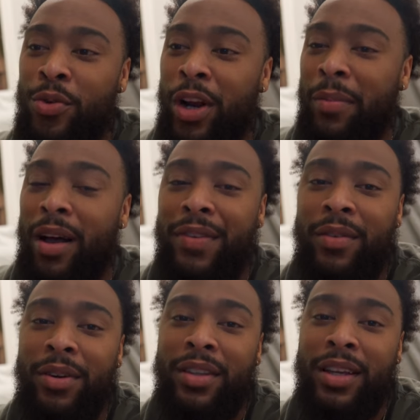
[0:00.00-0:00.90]
one of my
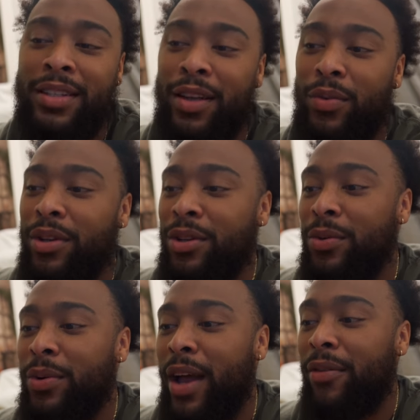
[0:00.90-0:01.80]
favorite things that we
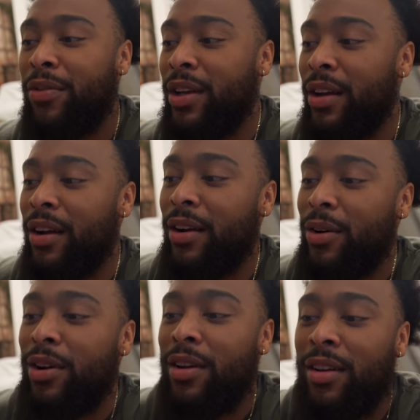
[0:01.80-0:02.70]
do every year.
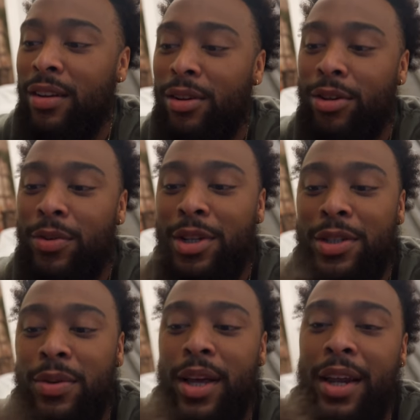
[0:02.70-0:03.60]
Oh, you want to
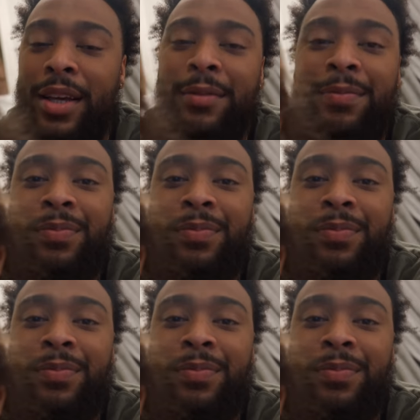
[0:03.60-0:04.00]
see with daddy?